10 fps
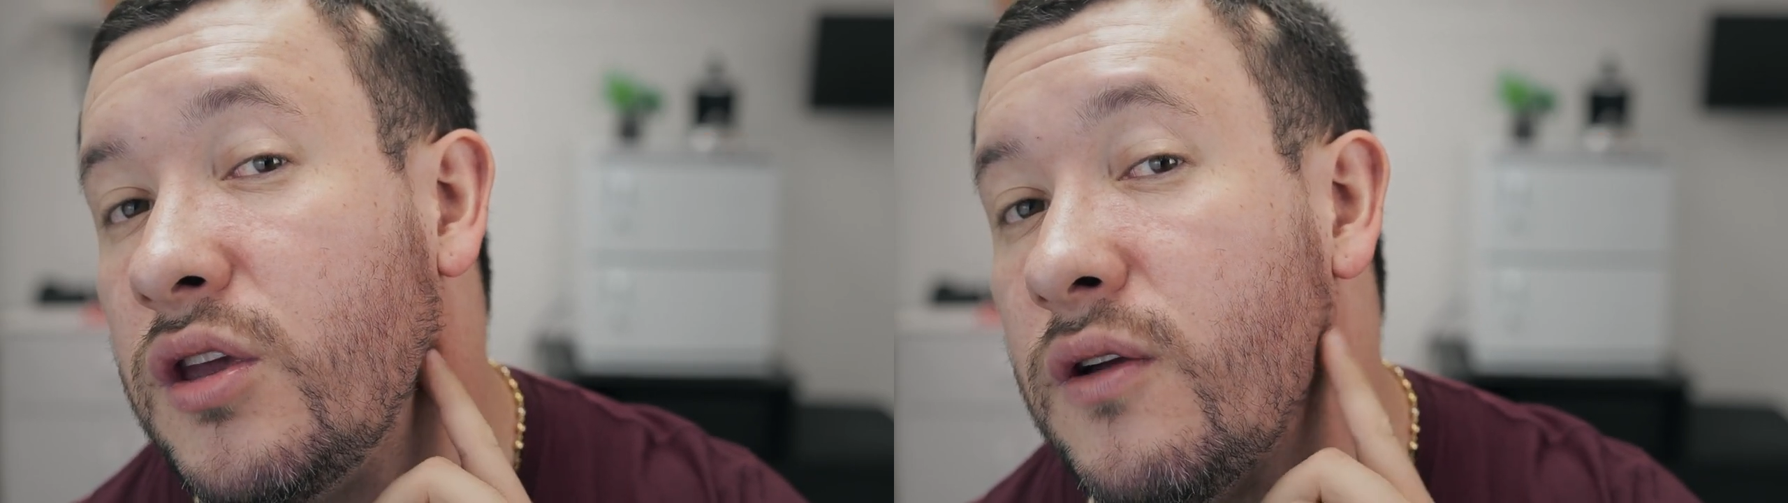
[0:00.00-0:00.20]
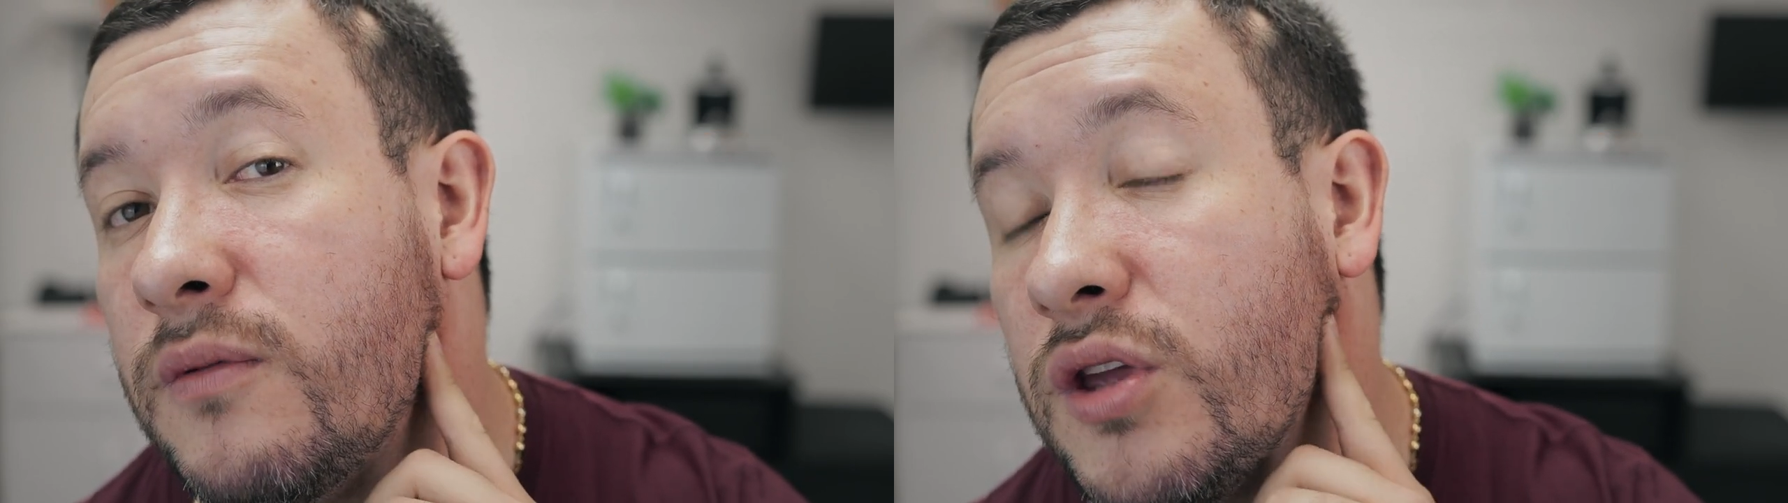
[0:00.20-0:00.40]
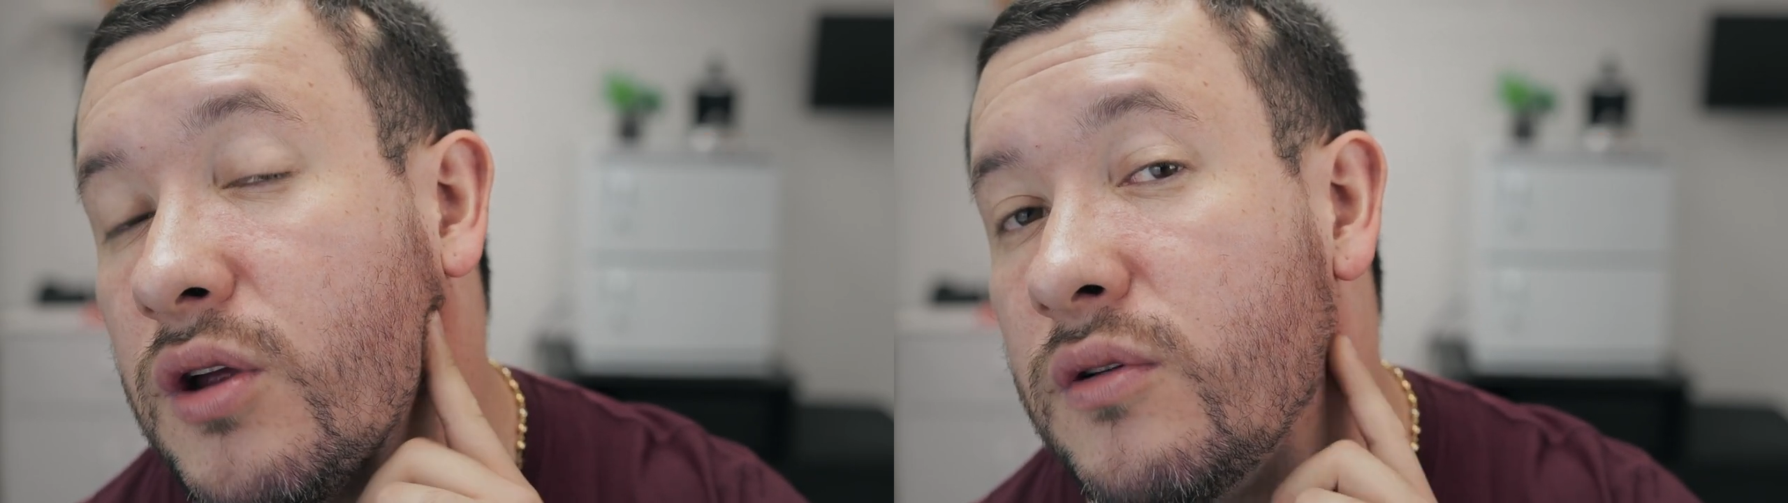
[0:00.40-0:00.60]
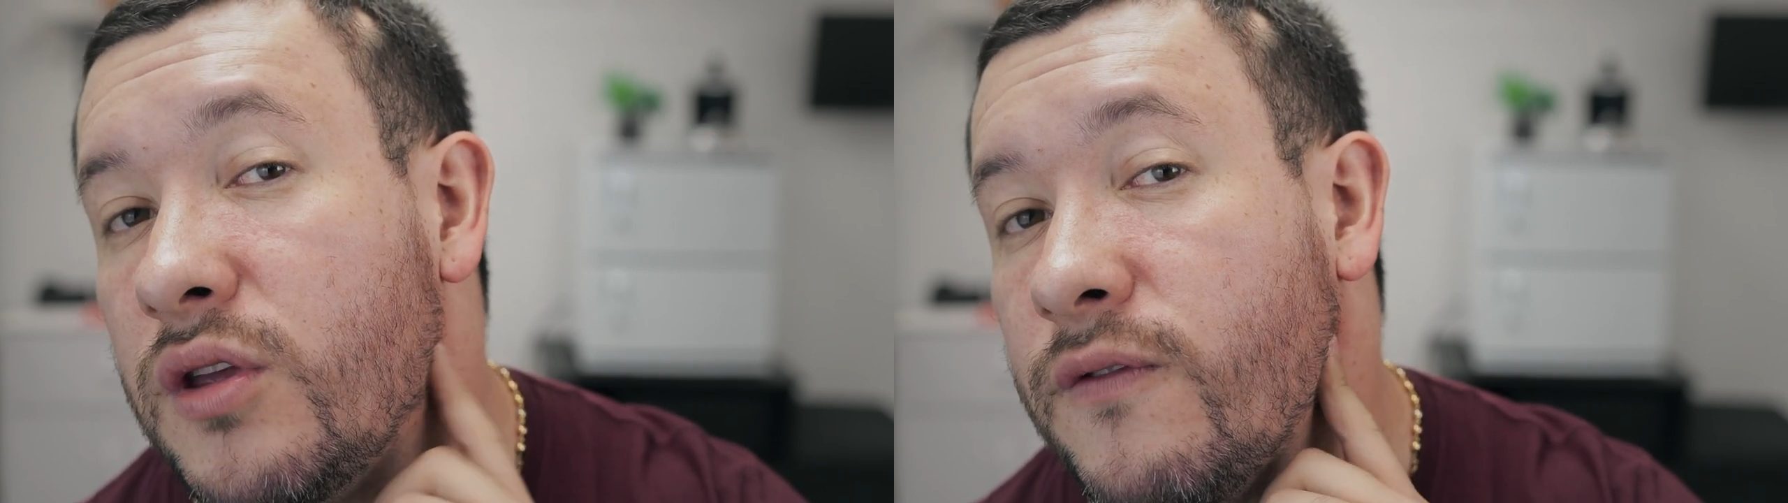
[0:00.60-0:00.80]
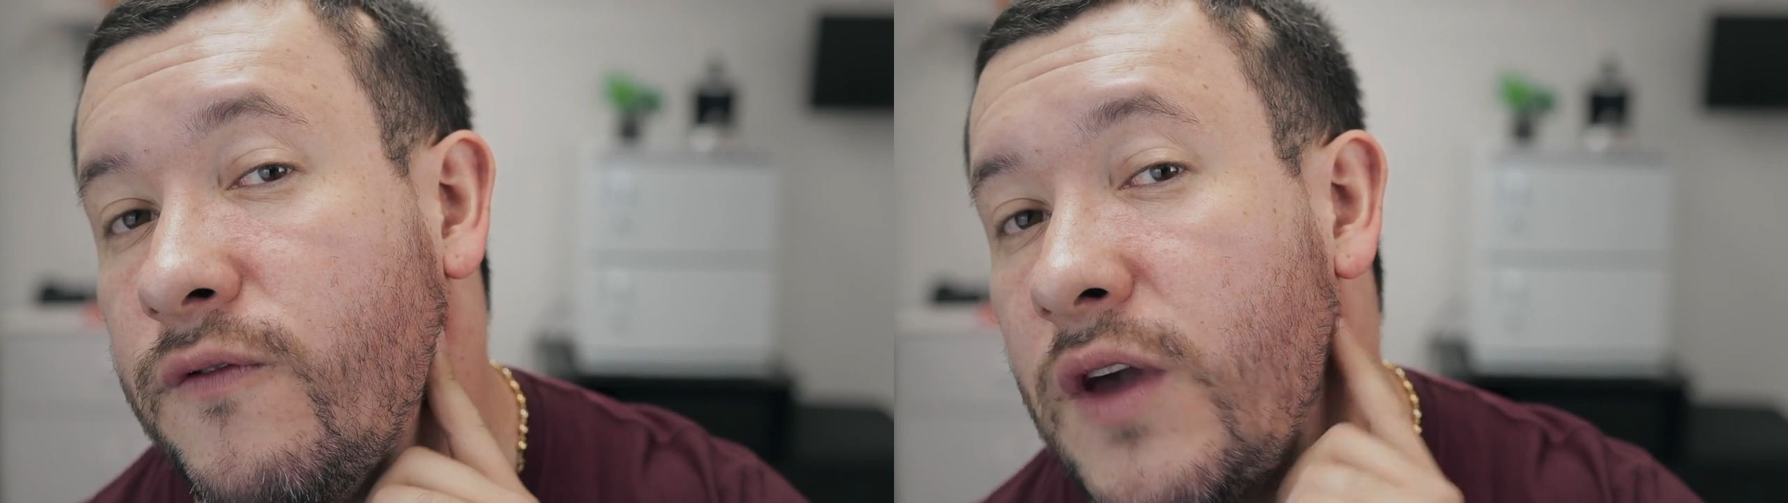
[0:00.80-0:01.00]

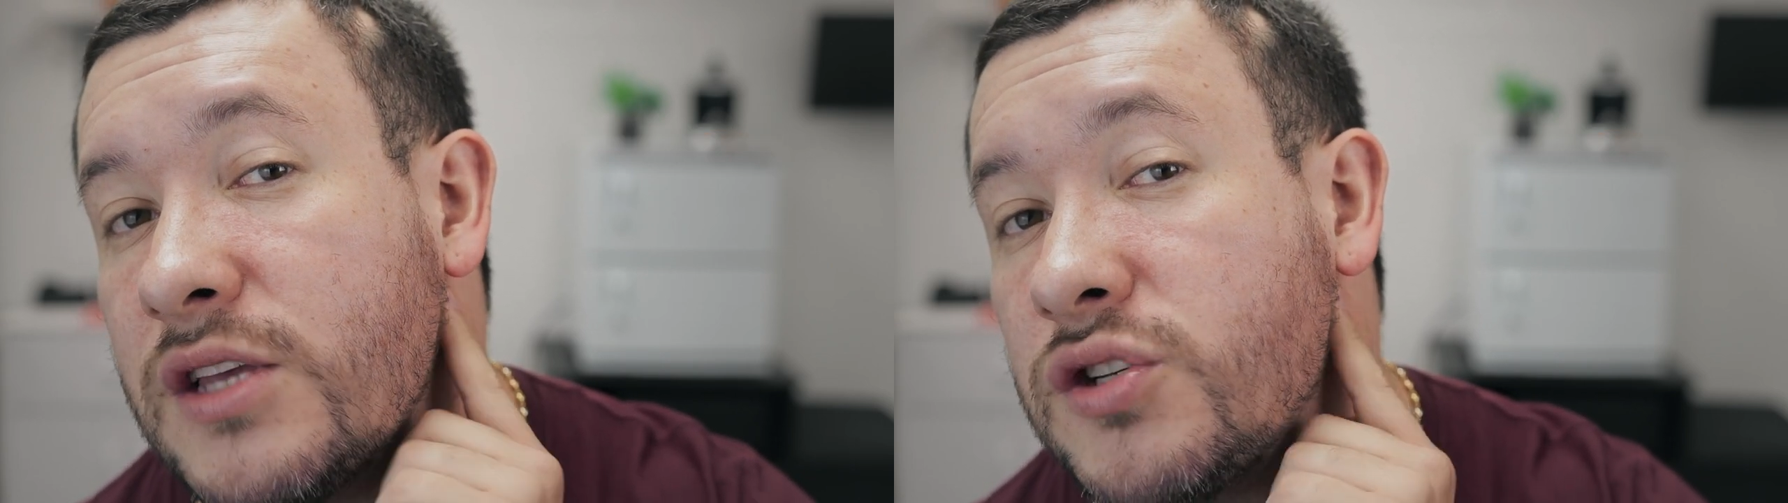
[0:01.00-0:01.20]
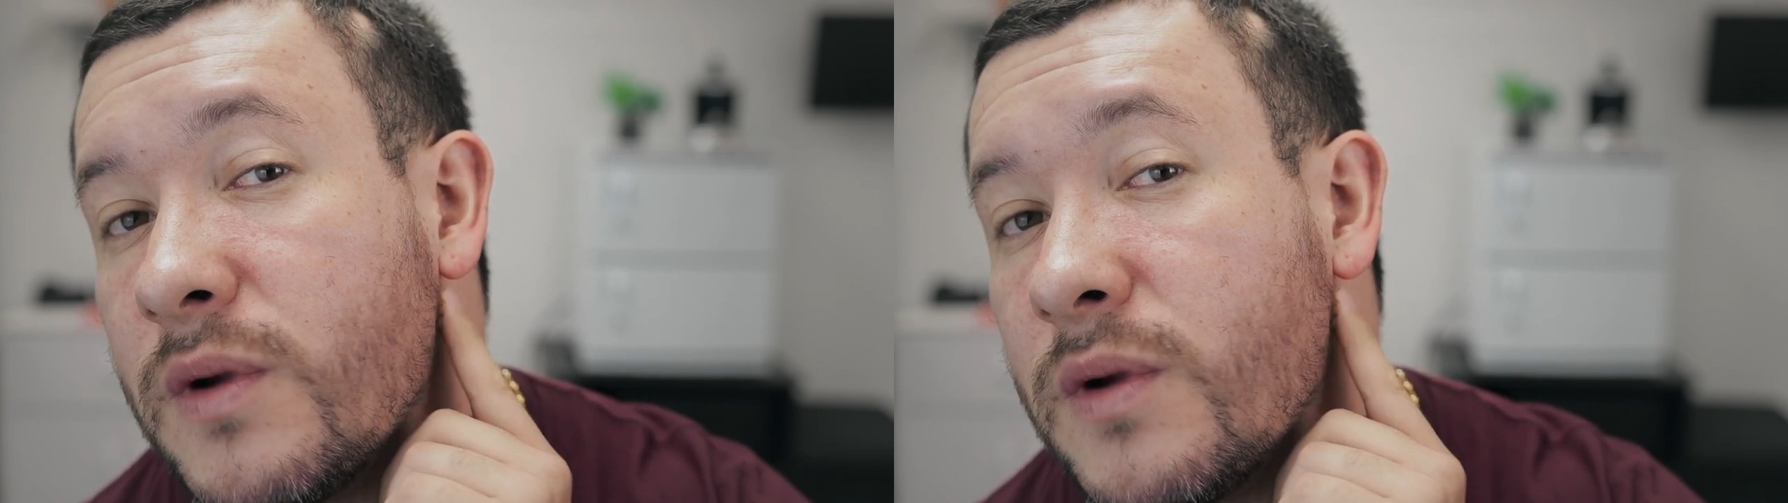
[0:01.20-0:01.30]
your face,